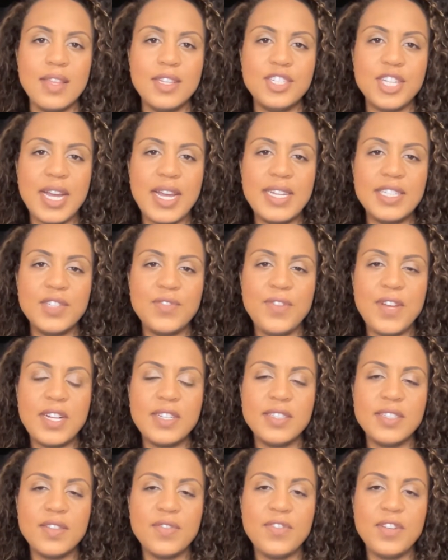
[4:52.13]
The Giants
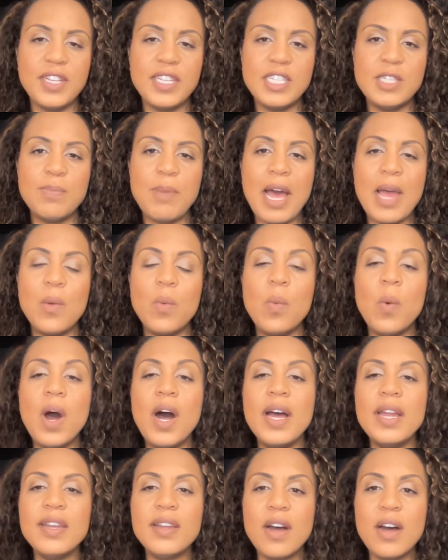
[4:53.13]
fell to the Phillies by
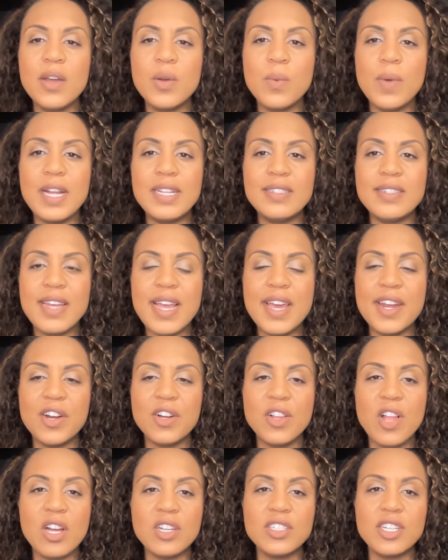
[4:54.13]
1 on Wednesday, and
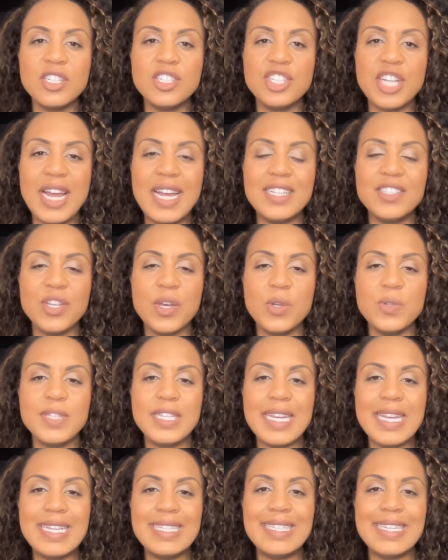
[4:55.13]
our Locked On Giants
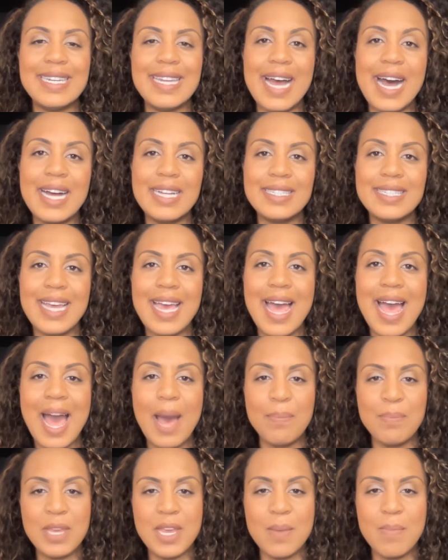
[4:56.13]
host is not
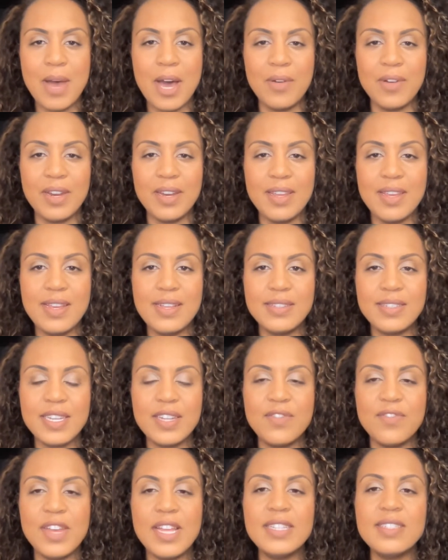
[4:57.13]
happy about it. He is
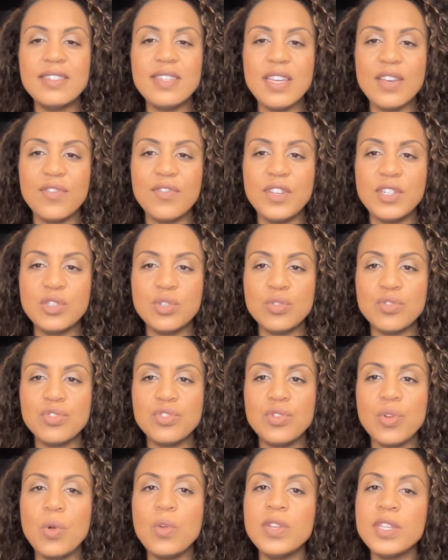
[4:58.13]
convinced the officials
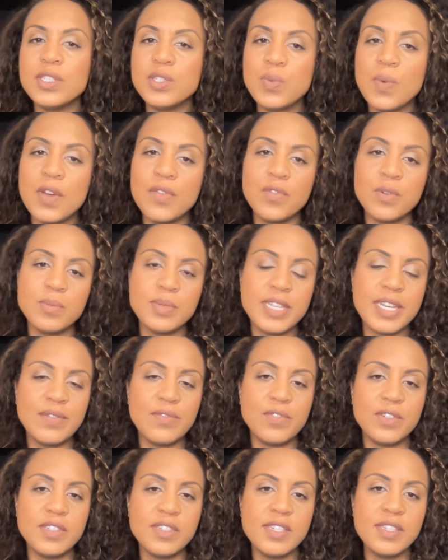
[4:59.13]
stole this one from San
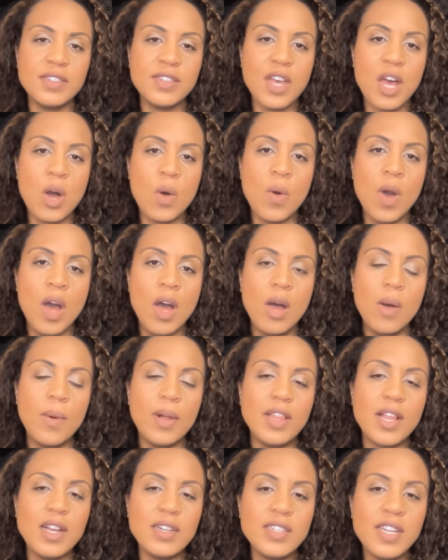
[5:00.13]
Francisco,
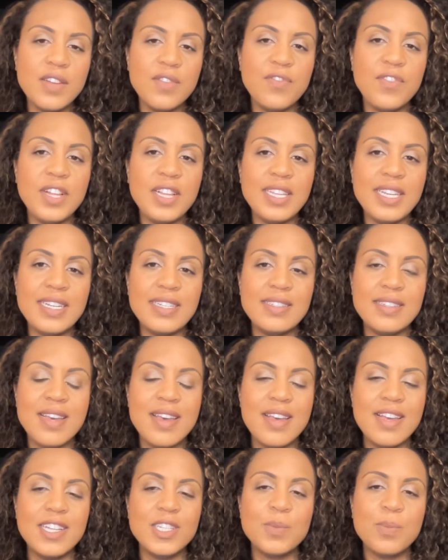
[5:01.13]
while Locked On Phillies
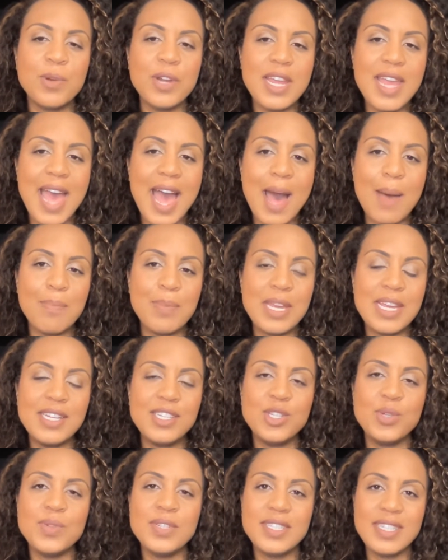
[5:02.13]
is pretty happy
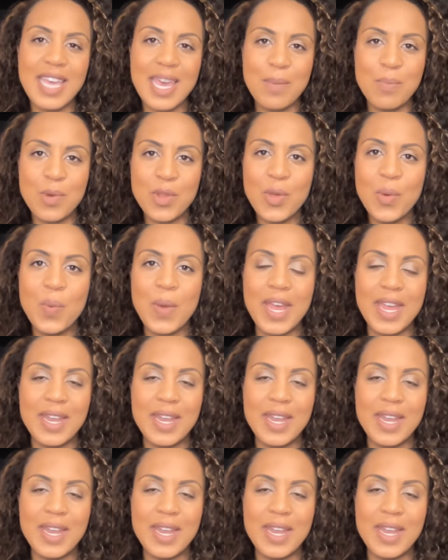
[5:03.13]
to escape with a